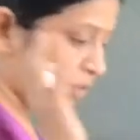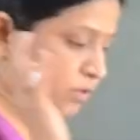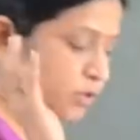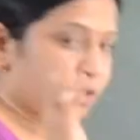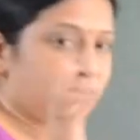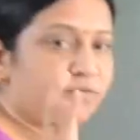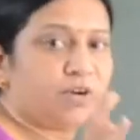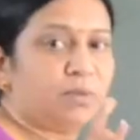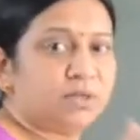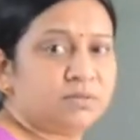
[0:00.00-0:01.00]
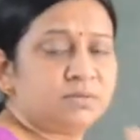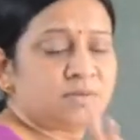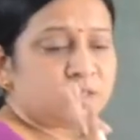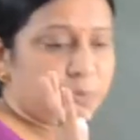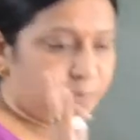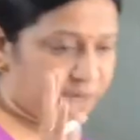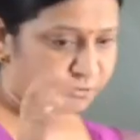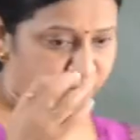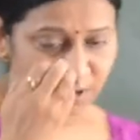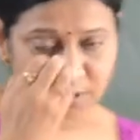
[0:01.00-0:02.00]
to give Raman
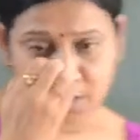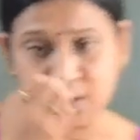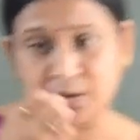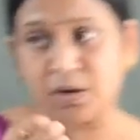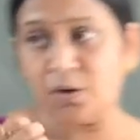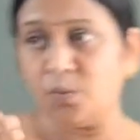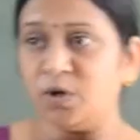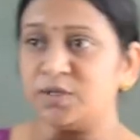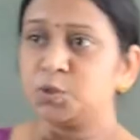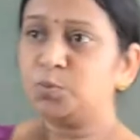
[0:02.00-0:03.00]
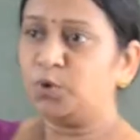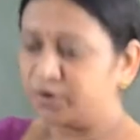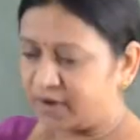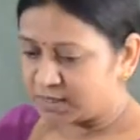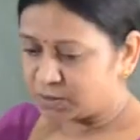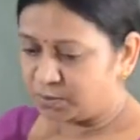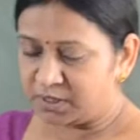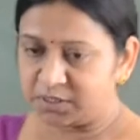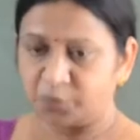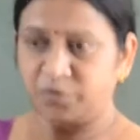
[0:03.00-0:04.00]
spectra. Now, what is
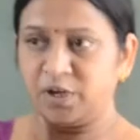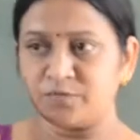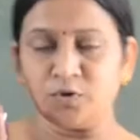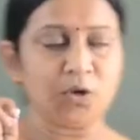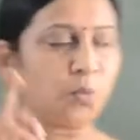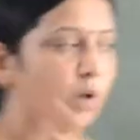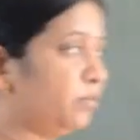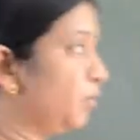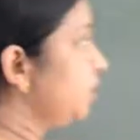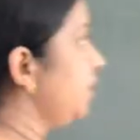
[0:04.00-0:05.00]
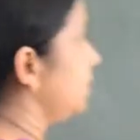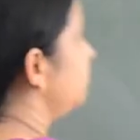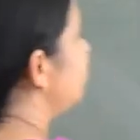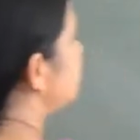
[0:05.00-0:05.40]
polarizability? We have got one more term which